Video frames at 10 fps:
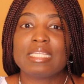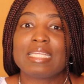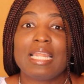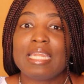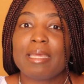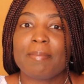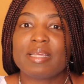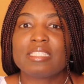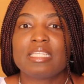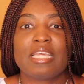Italian
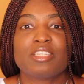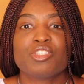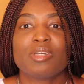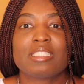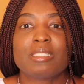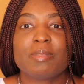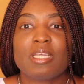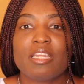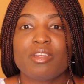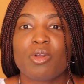embassy in Nigeria
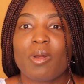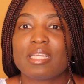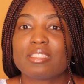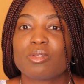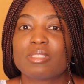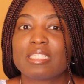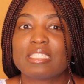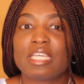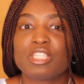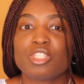typically requires the
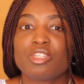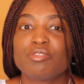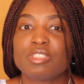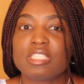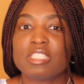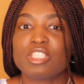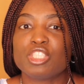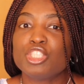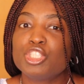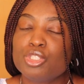authentication
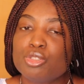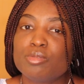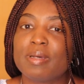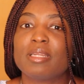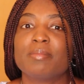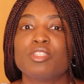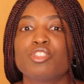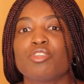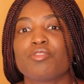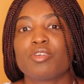receipt issued by the
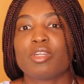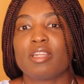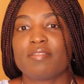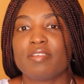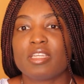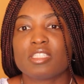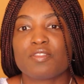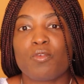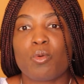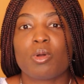Ministry of Foreign
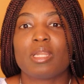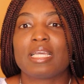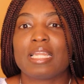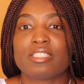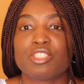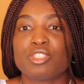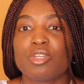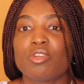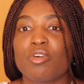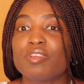Affairs for
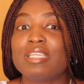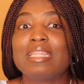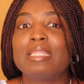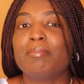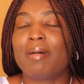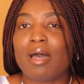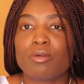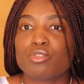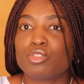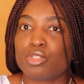legalization of
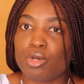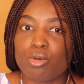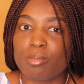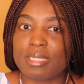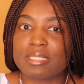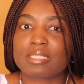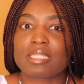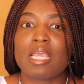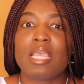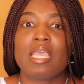Italy-bound documents.